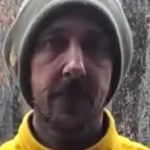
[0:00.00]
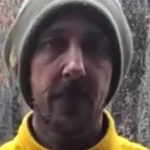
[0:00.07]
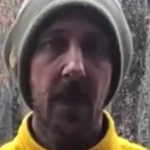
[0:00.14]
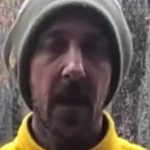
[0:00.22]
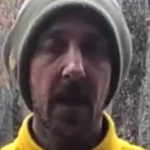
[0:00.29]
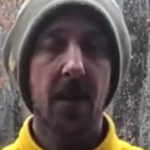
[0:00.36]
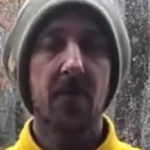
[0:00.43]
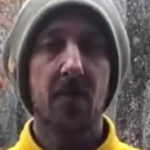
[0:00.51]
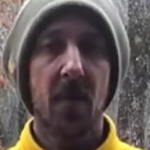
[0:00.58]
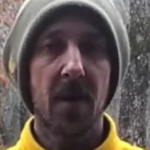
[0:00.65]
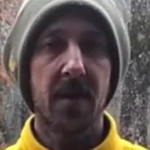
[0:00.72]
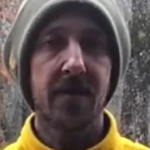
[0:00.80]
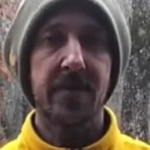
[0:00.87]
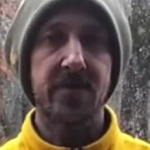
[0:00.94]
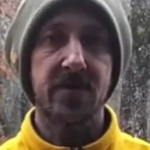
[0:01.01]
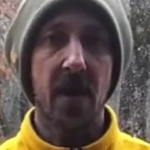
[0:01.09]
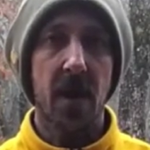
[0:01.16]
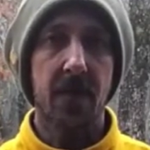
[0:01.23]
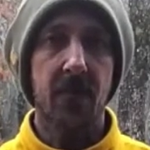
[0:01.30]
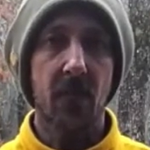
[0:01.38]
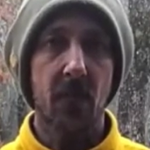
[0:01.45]
Hey everybody, this is
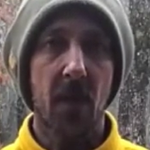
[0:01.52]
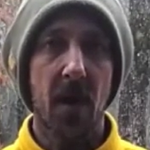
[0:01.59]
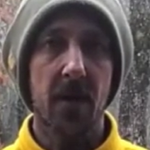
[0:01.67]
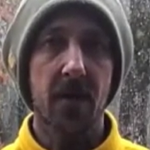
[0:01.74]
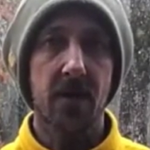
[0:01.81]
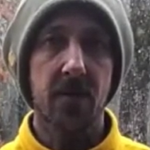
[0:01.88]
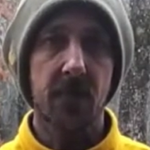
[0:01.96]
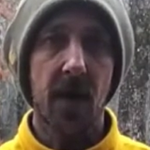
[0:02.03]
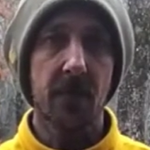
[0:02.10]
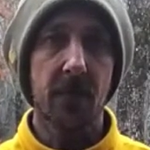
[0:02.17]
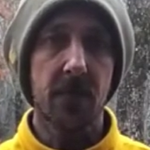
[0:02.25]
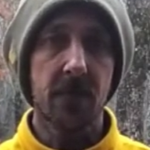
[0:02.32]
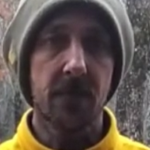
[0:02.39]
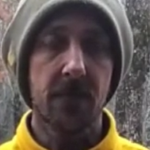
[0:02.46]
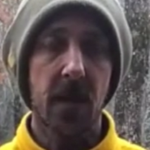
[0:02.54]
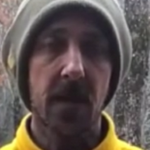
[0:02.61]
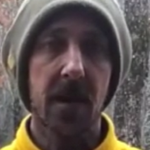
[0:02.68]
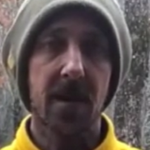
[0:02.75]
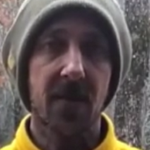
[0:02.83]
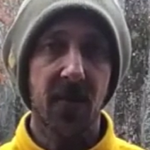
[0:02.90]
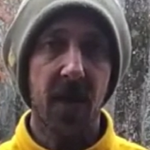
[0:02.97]
Jay from American Survival. I'd like
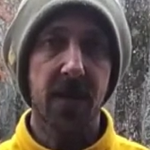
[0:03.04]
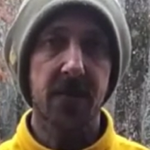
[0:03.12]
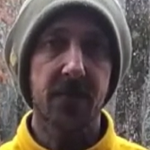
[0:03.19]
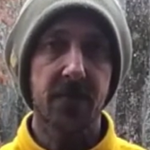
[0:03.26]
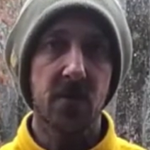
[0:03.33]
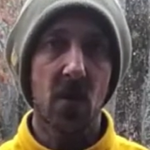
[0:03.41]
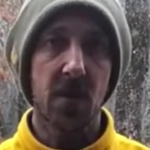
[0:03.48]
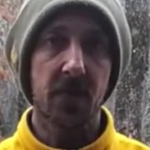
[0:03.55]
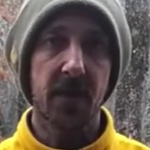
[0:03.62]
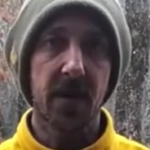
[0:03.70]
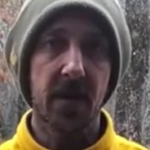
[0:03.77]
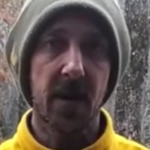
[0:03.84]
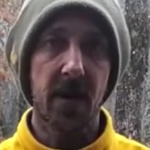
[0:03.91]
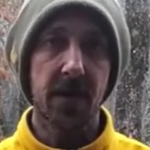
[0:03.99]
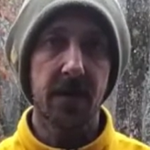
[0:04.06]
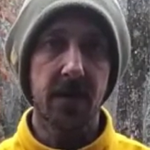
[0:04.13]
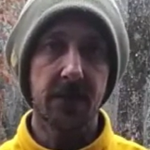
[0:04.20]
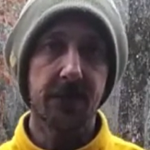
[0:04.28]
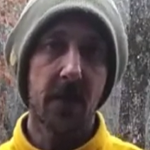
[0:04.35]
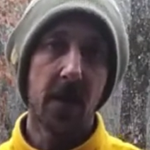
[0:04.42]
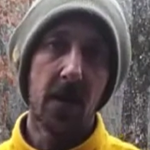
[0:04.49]
to thank you for joining me today.
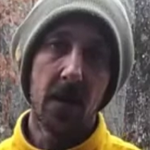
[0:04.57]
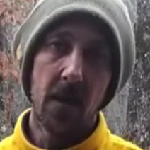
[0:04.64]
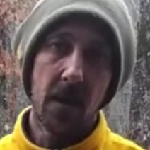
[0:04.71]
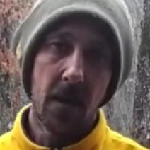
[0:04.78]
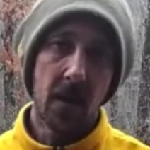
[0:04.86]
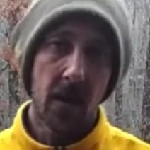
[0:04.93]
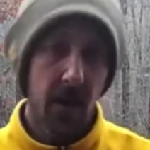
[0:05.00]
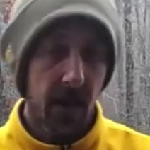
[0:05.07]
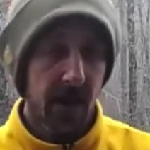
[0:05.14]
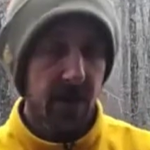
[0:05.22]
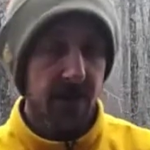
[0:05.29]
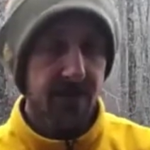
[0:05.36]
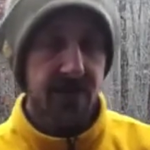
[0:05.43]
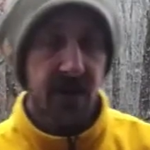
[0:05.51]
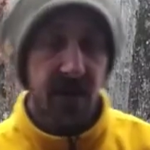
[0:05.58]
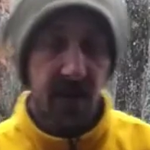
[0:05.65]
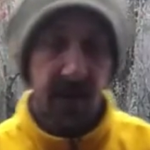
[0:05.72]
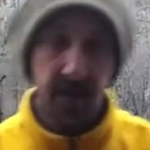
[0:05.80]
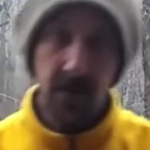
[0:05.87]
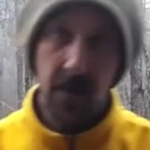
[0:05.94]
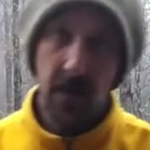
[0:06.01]
And today
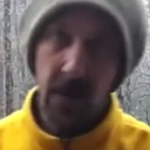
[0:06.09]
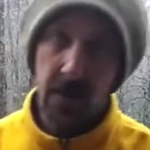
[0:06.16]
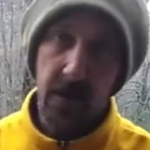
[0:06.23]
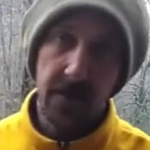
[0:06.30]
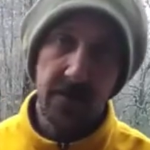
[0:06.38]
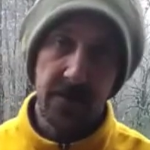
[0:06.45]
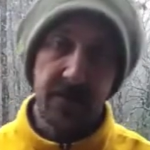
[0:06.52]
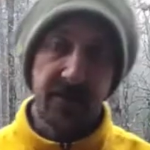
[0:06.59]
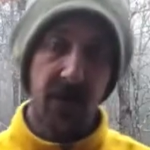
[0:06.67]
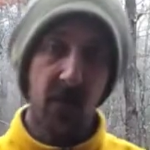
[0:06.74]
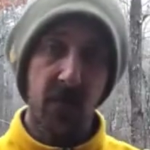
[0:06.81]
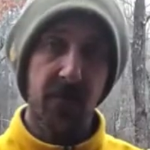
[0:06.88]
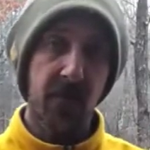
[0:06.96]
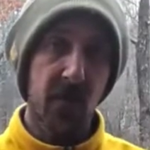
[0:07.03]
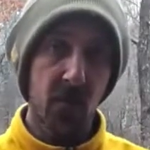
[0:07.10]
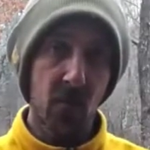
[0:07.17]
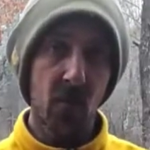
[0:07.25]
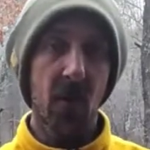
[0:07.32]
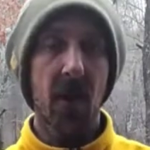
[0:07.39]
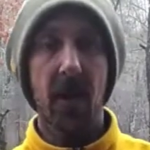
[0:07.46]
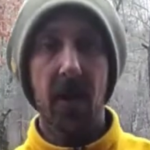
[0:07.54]
I'd like to share with you
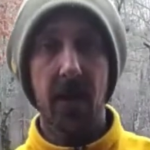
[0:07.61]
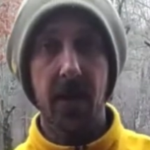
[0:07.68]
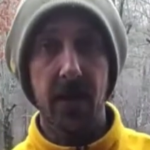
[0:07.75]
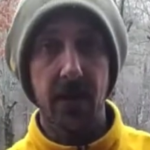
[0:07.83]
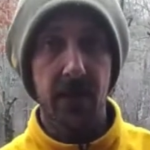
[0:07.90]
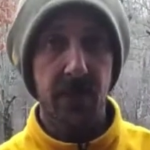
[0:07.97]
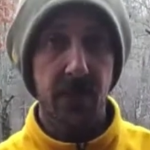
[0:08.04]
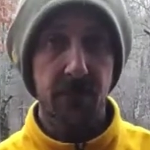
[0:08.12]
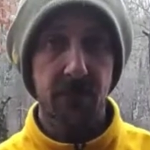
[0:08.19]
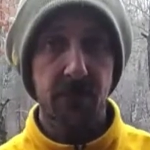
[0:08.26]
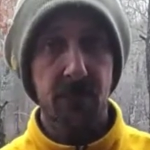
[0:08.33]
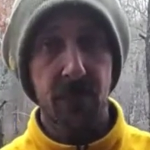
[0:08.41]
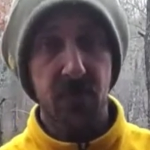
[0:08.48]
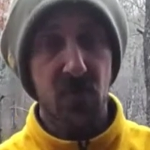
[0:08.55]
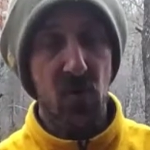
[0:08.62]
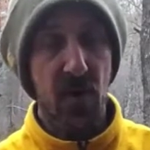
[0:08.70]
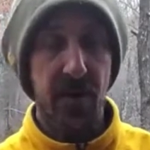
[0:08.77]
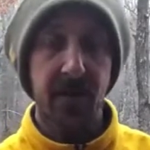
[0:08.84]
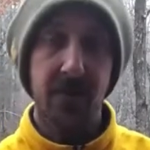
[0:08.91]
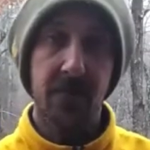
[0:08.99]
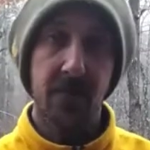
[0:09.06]
a trick
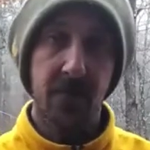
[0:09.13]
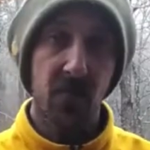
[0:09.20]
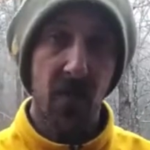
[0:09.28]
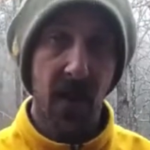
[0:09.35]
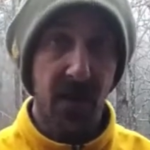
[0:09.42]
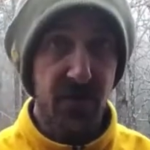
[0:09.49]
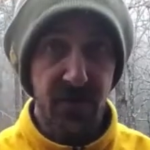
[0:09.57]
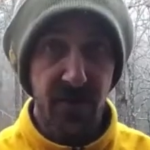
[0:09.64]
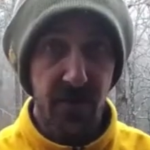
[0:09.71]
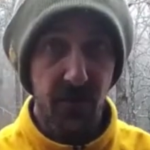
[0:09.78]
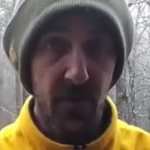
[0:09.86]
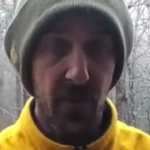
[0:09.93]
slash tip